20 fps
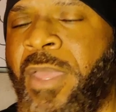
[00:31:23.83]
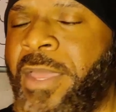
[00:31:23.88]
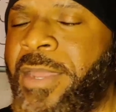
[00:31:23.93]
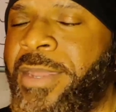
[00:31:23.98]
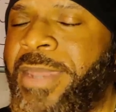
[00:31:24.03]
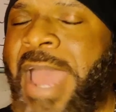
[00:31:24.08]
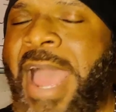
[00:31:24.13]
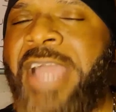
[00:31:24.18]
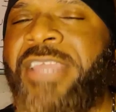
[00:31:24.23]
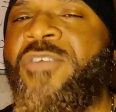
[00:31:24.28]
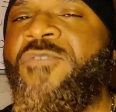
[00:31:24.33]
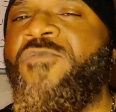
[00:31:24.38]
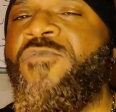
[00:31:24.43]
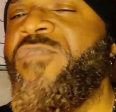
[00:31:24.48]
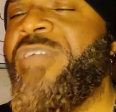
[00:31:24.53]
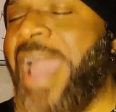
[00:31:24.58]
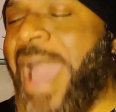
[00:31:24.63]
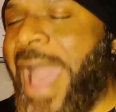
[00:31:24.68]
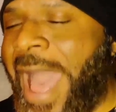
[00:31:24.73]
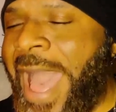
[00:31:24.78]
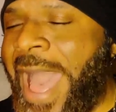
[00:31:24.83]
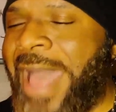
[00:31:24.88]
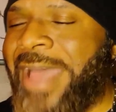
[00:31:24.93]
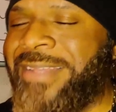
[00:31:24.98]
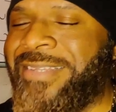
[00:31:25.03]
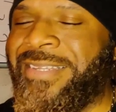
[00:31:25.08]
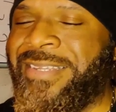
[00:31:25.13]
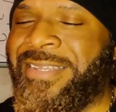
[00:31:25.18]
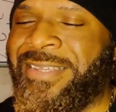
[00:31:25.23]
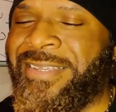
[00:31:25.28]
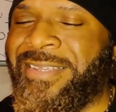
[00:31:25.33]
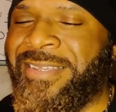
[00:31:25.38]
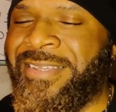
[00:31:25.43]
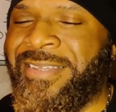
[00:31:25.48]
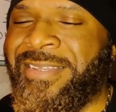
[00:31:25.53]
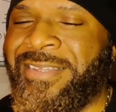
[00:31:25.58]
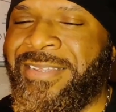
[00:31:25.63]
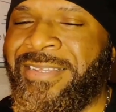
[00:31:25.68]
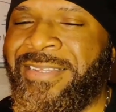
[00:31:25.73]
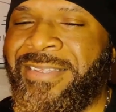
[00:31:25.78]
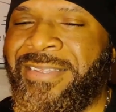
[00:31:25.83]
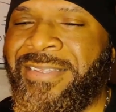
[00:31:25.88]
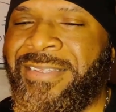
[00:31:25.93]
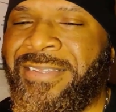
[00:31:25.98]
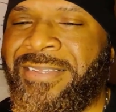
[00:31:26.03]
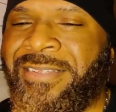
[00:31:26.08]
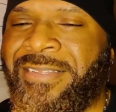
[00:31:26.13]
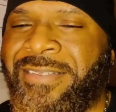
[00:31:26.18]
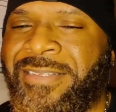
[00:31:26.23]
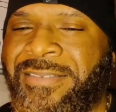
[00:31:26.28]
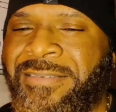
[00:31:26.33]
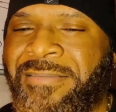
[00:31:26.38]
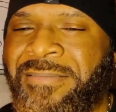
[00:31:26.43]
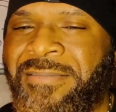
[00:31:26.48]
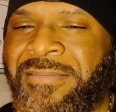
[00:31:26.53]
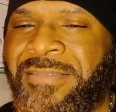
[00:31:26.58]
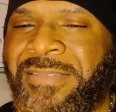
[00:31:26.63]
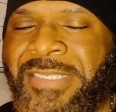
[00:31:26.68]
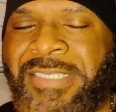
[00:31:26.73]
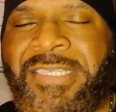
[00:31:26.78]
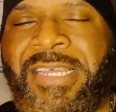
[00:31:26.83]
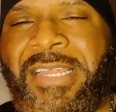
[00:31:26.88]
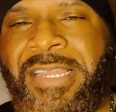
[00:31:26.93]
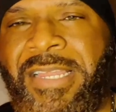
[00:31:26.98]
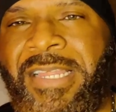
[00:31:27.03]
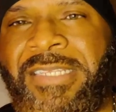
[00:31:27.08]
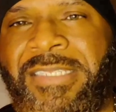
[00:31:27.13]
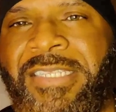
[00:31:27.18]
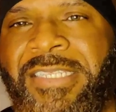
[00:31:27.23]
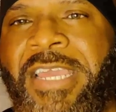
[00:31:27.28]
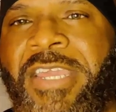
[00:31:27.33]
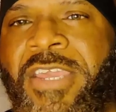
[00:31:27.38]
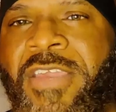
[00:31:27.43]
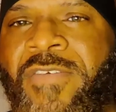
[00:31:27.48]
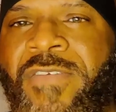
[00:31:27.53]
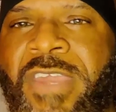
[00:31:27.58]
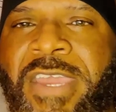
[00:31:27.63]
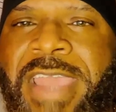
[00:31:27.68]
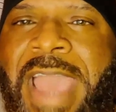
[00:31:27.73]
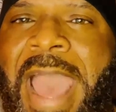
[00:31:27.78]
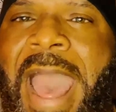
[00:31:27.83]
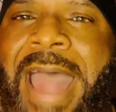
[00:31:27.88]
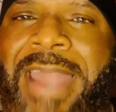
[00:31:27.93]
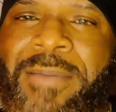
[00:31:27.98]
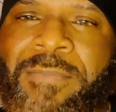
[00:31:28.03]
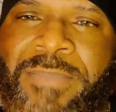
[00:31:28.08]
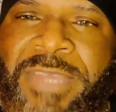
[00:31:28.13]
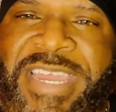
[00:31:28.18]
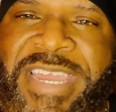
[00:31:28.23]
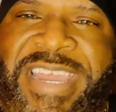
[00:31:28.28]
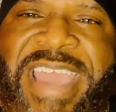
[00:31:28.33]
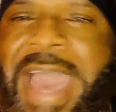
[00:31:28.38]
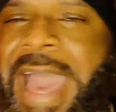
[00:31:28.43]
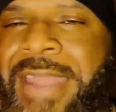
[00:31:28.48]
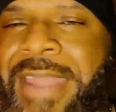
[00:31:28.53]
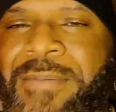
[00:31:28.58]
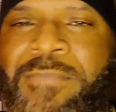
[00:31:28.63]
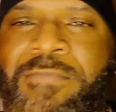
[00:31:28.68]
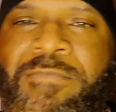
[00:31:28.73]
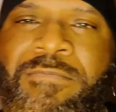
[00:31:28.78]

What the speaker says: Now you've got, let's say you got him. You got him.